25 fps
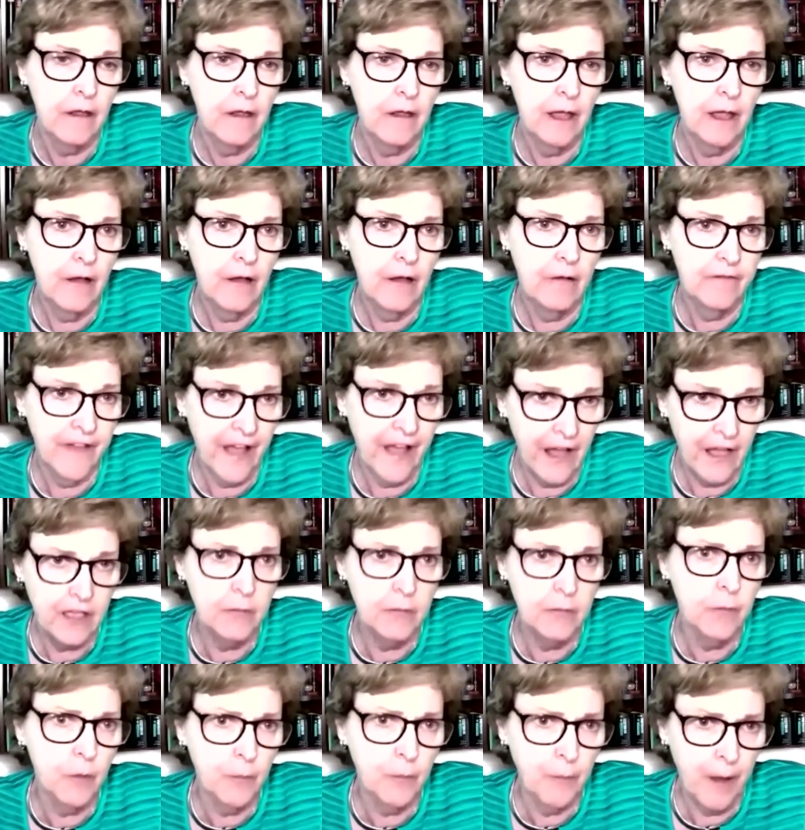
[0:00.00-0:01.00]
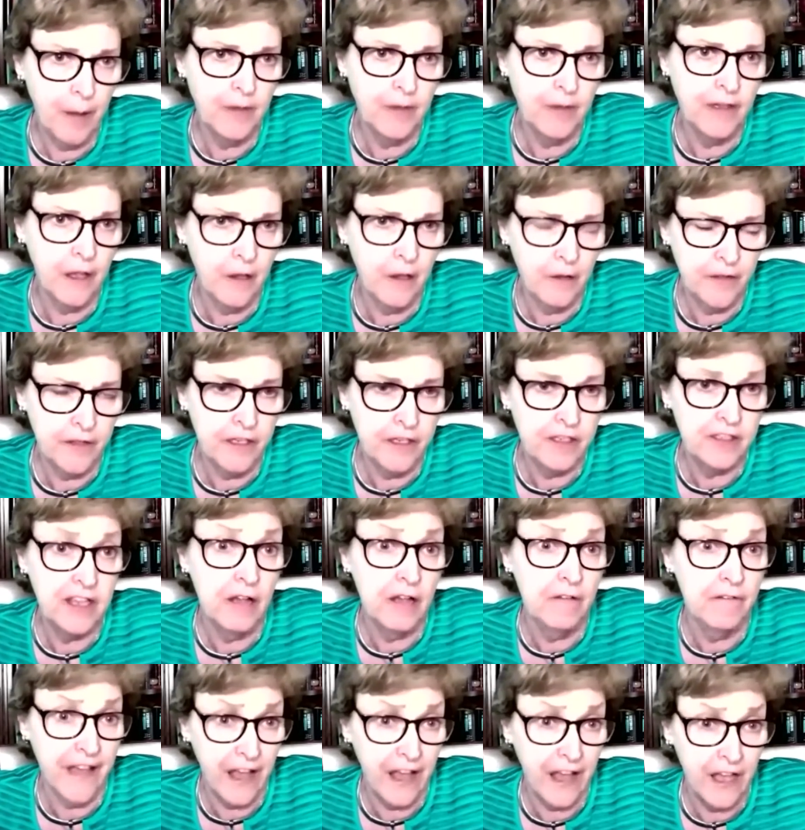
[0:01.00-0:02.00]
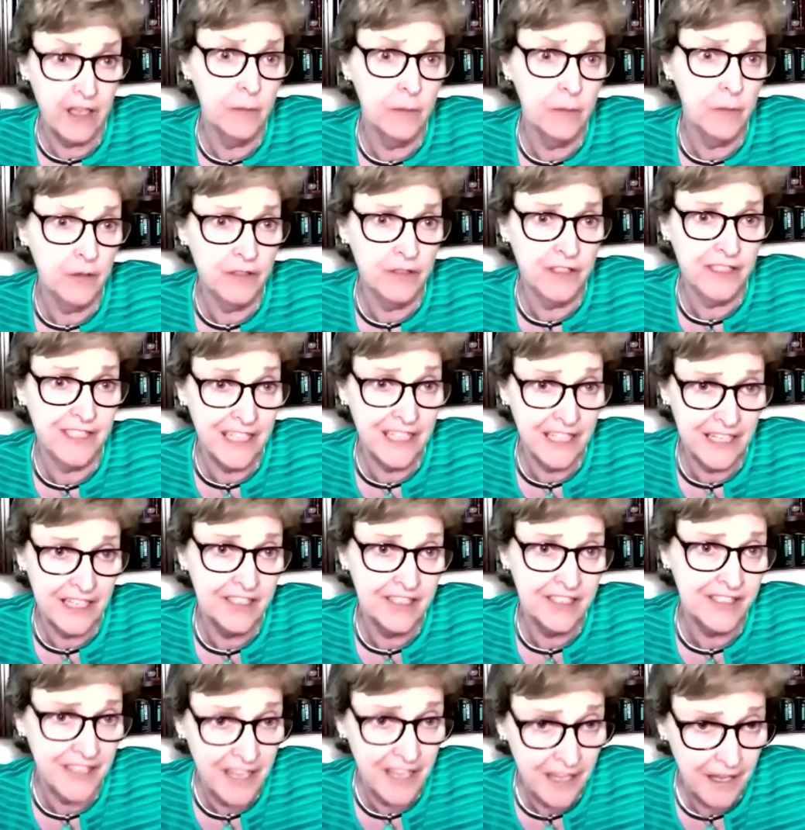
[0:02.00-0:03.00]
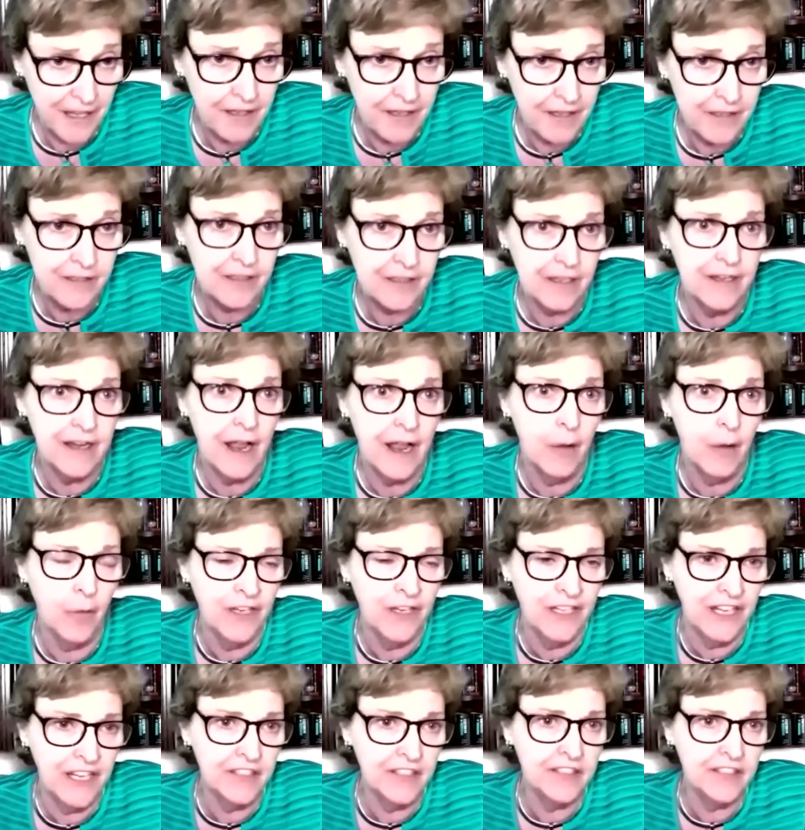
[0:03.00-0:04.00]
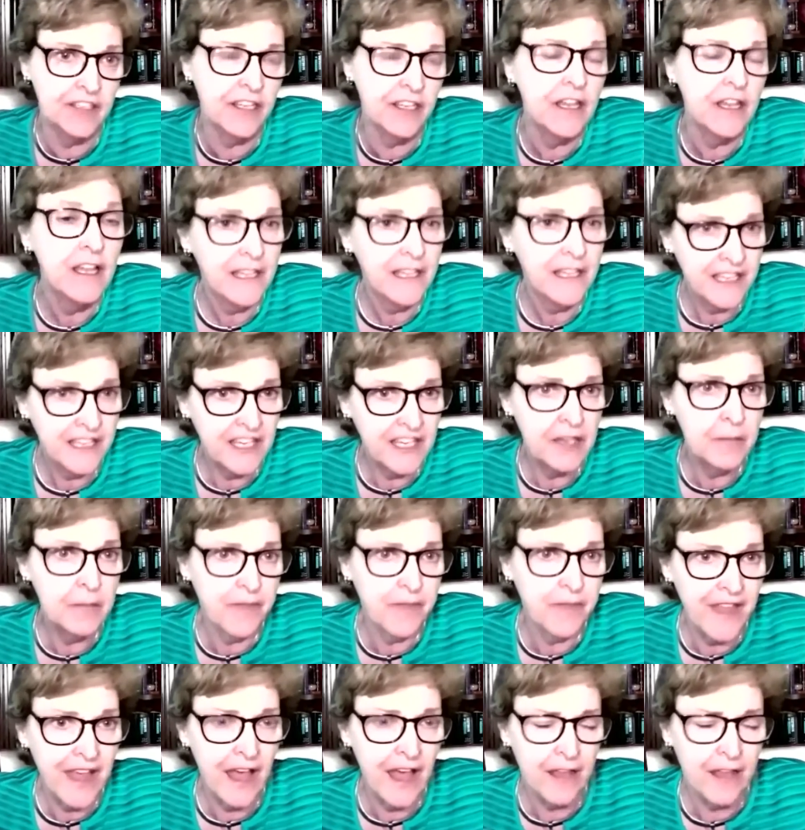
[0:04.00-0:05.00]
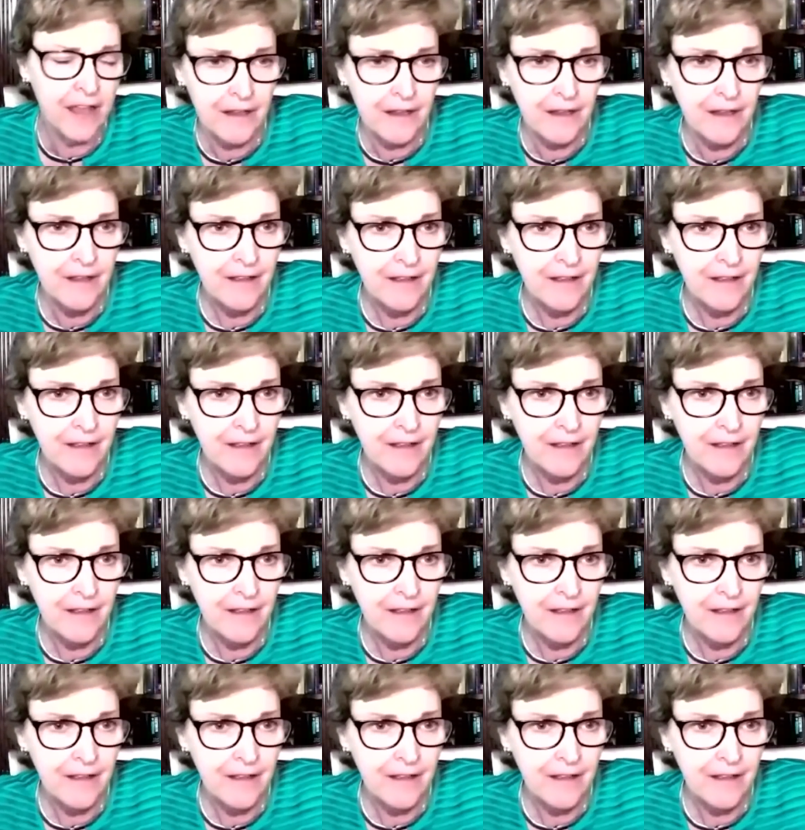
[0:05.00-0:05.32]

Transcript: how valuable public health is, how valuable CDC is, and how we need to keep that